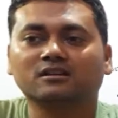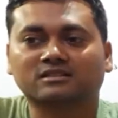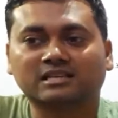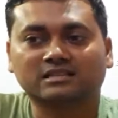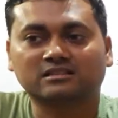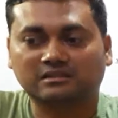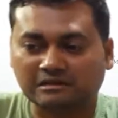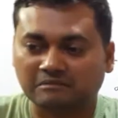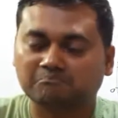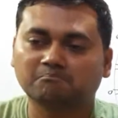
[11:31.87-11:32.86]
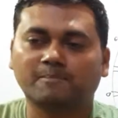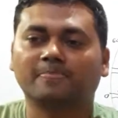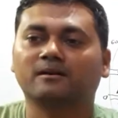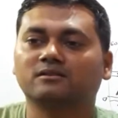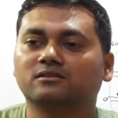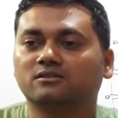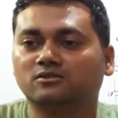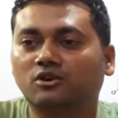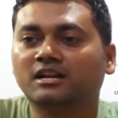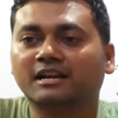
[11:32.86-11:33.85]
such a
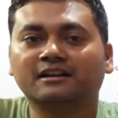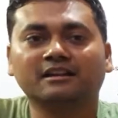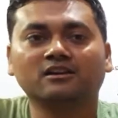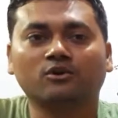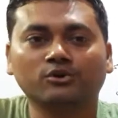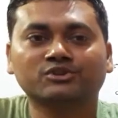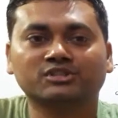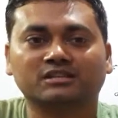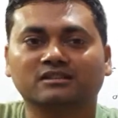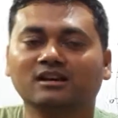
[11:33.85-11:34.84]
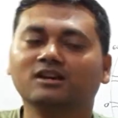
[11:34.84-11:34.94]
non-ending ocean.